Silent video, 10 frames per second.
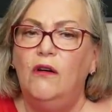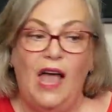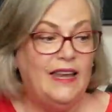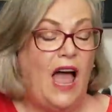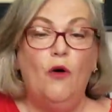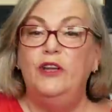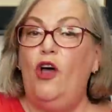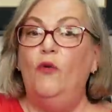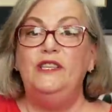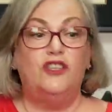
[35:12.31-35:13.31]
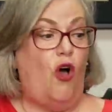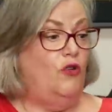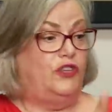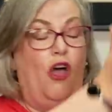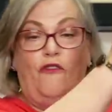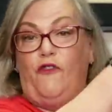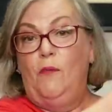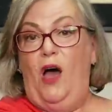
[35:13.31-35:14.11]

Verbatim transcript: and how it always goes from